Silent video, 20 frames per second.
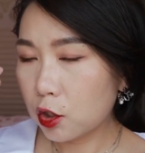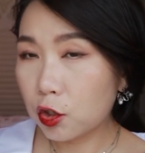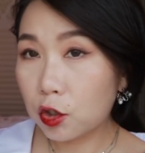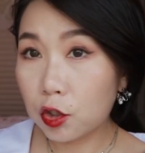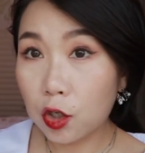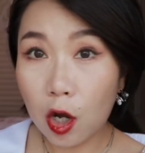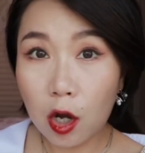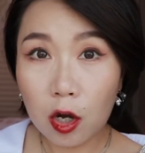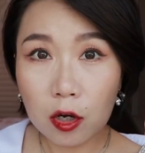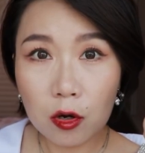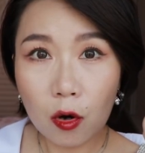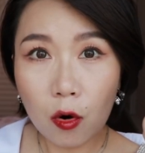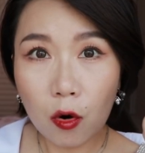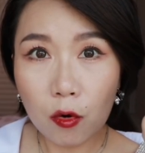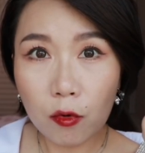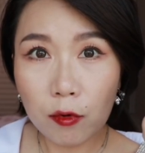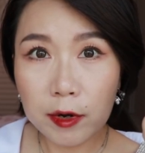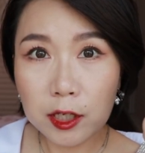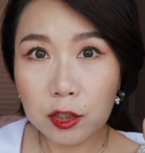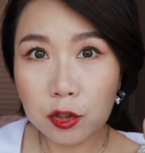dark
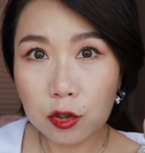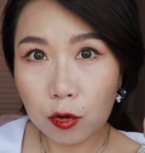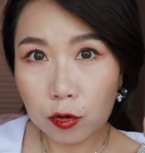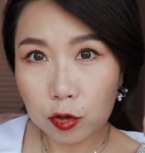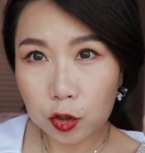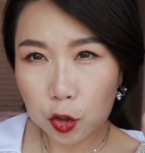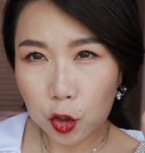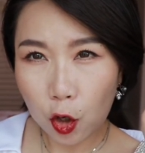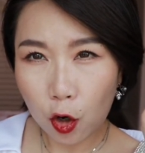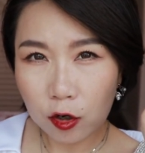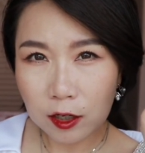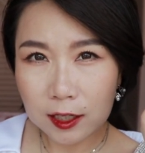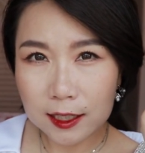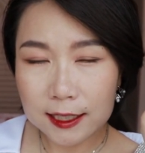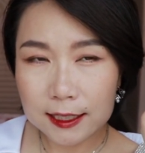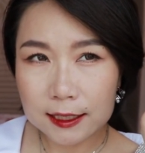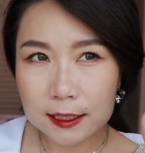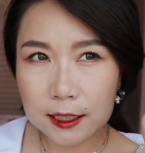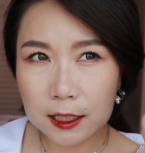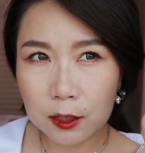orange or
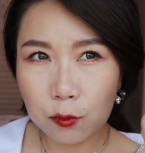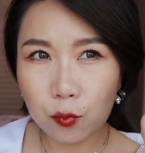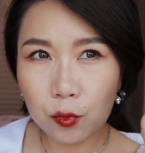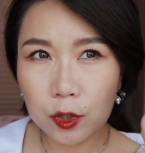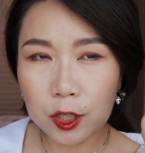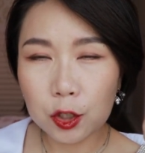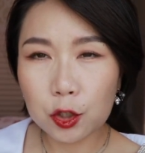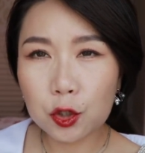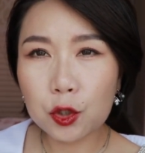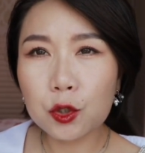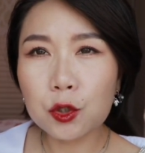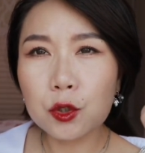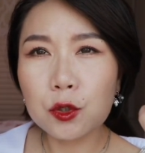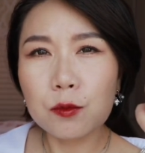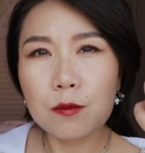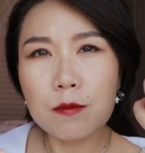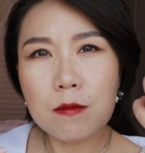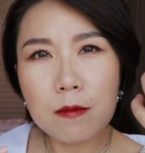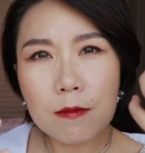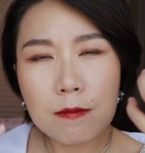chocolatey, which
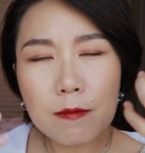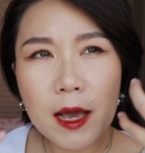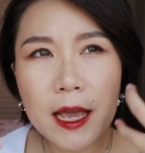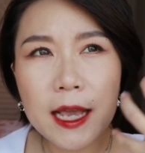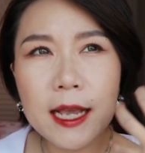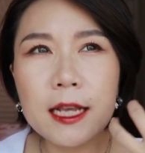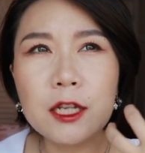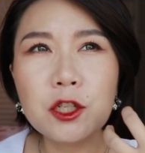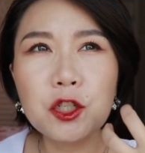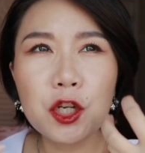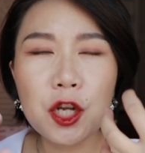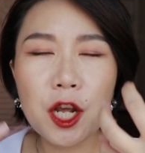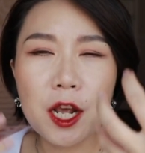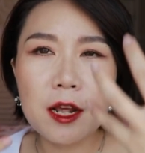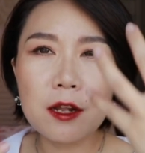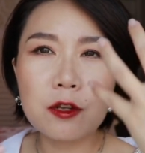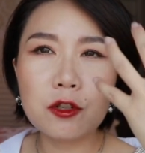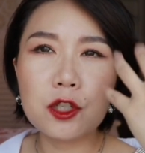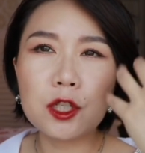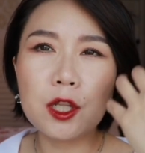may
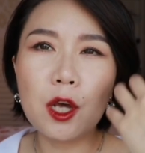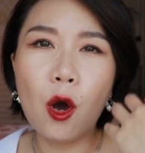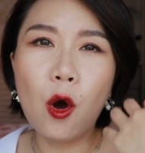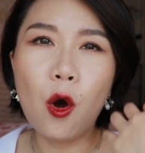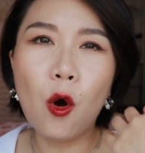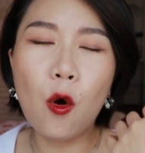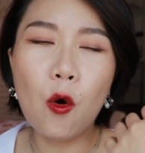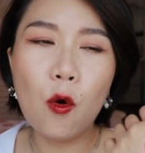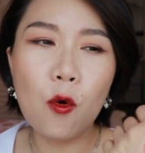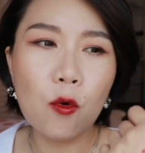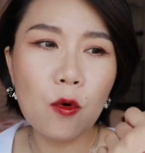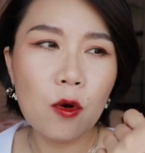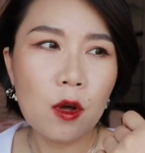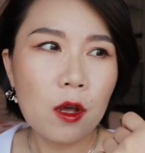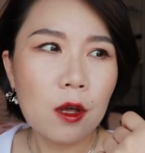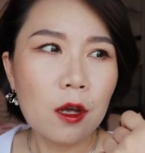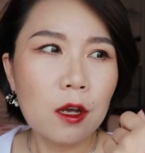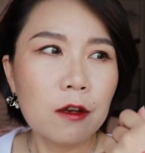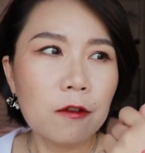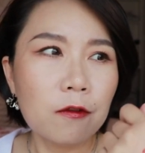change the whole
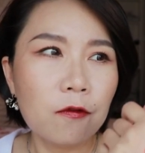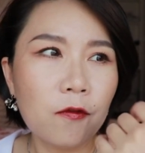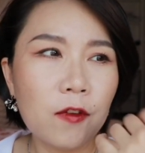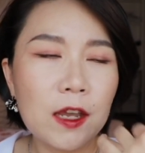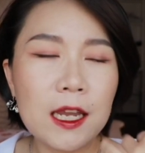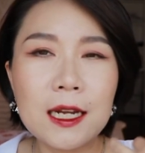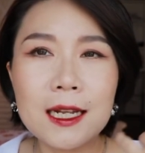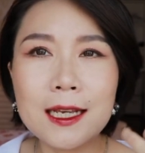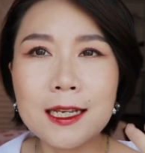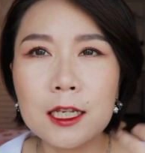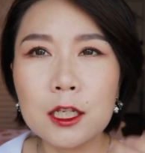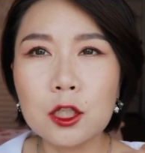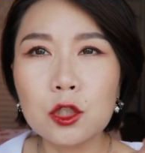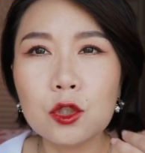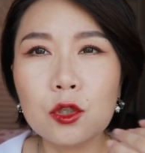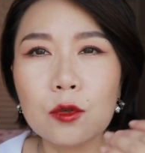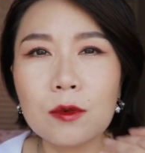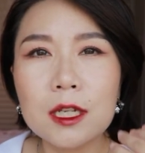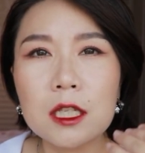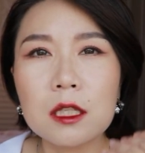feeling
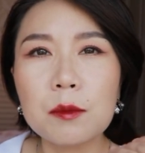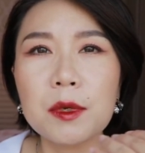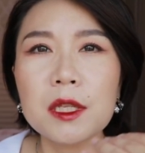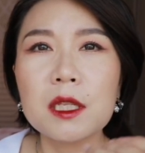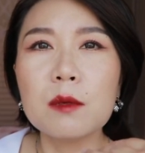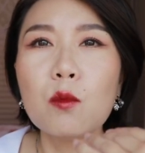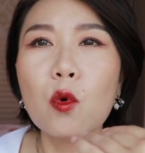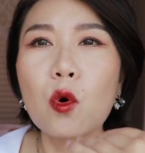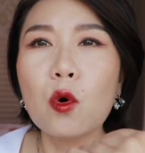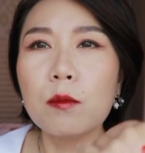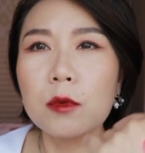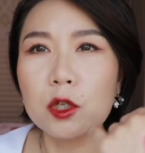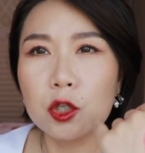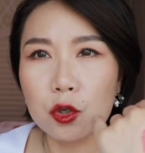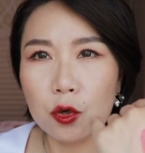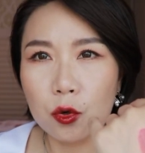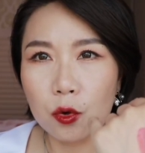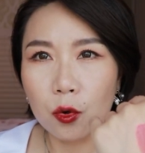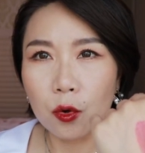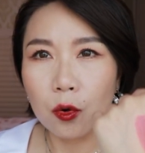into a little bit more
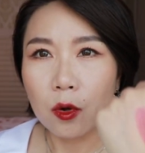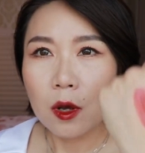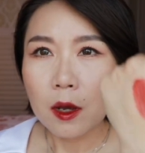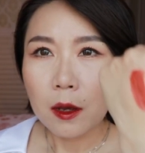mature.